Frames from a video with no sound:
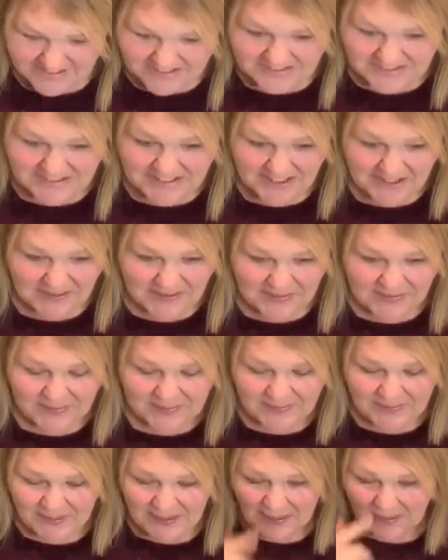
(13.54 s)

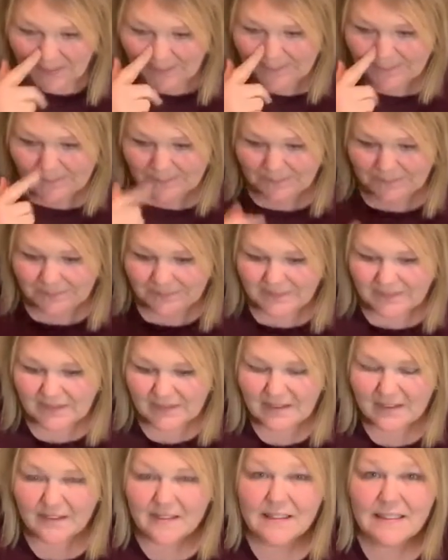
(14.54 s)
So,
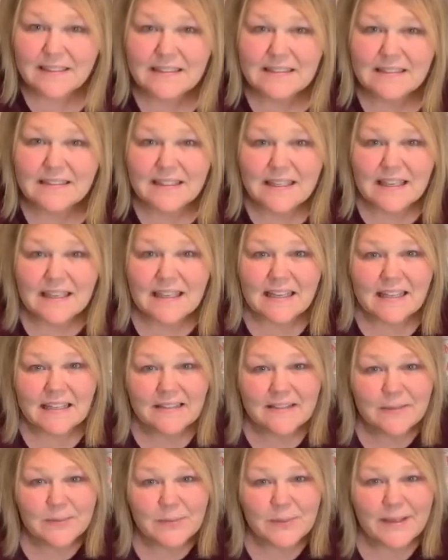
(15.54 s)
let's see.
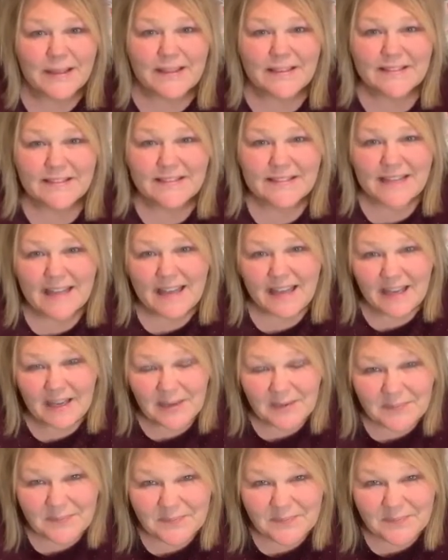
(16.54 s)
It's Wednesday,